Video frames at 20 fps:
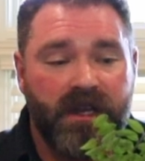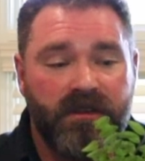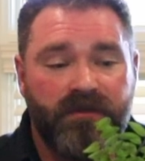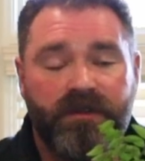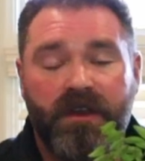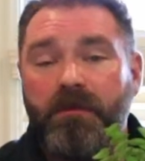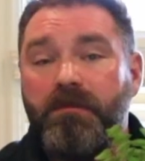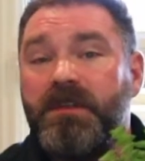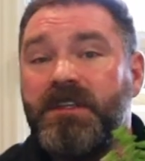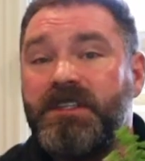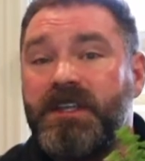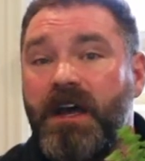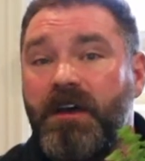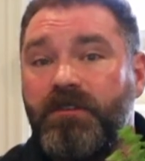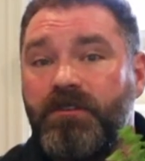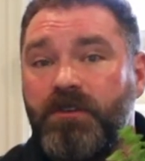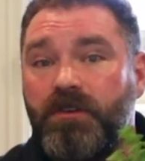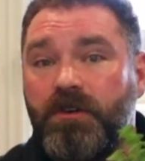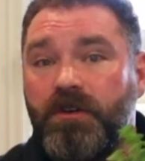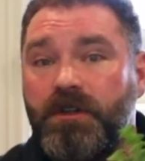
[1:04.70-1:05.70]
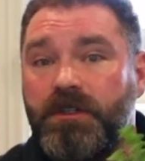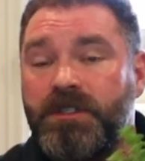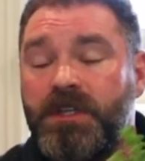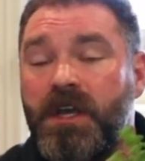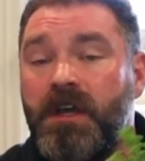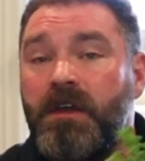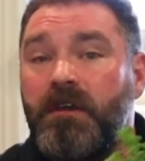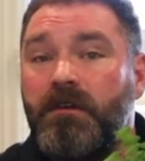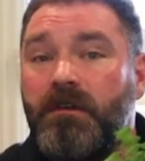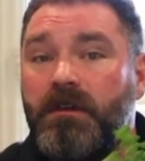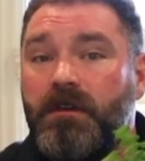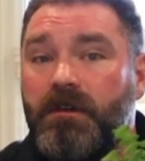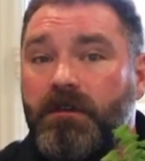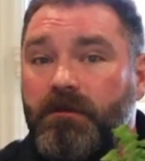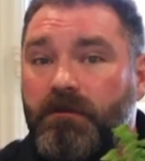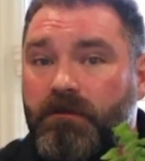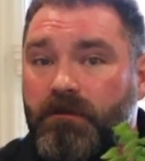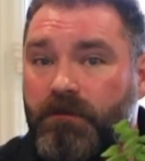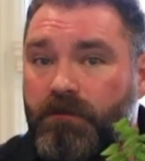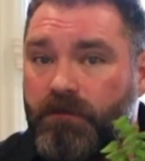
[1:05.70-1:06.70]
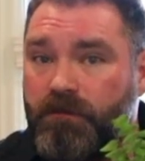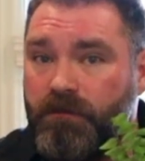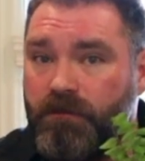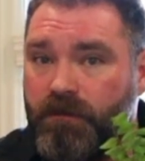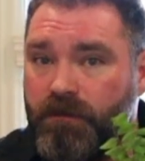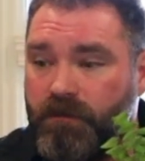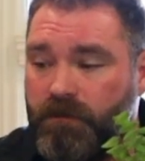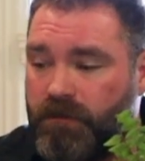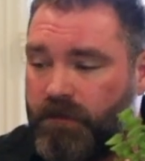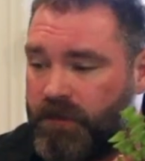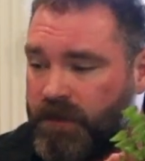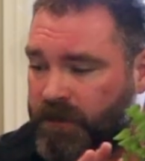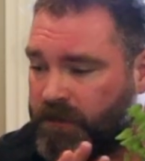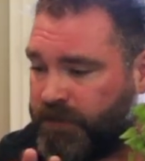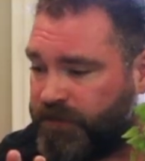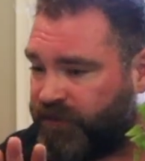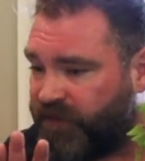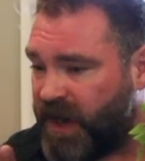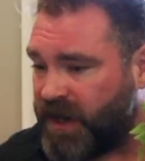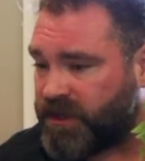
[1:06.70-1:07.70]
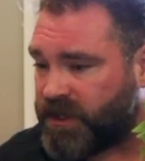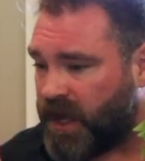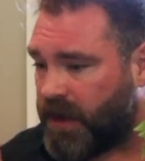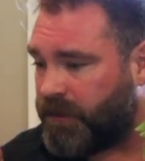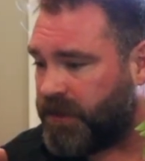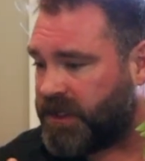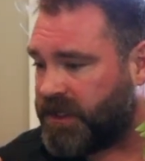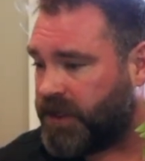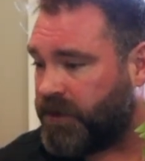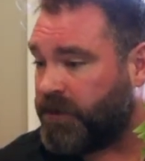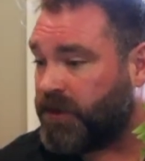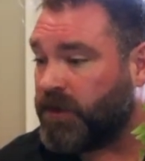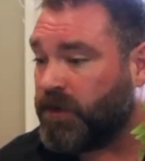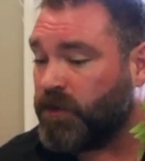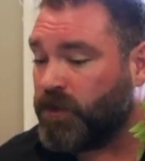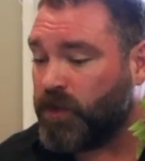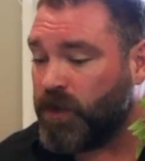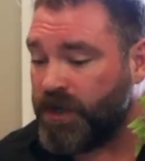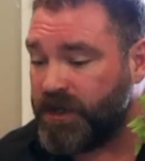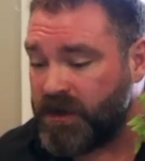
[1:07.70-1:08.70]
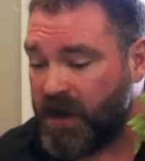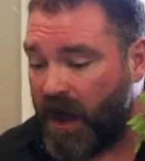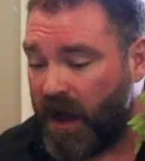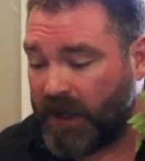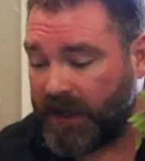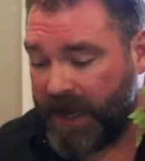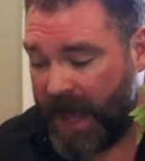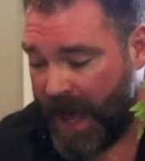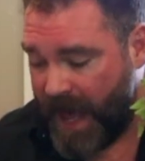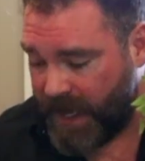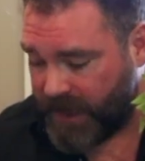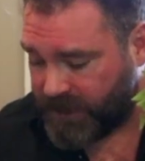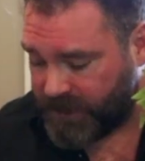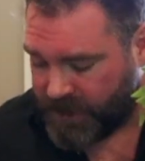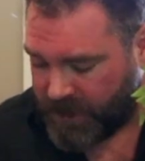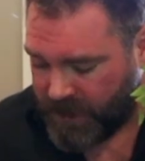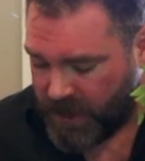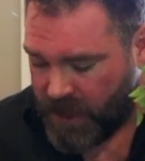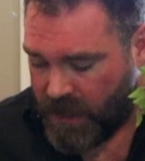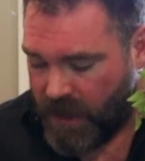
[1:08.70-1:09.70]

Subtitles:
to film this outdoors, the fresh cut material would not last.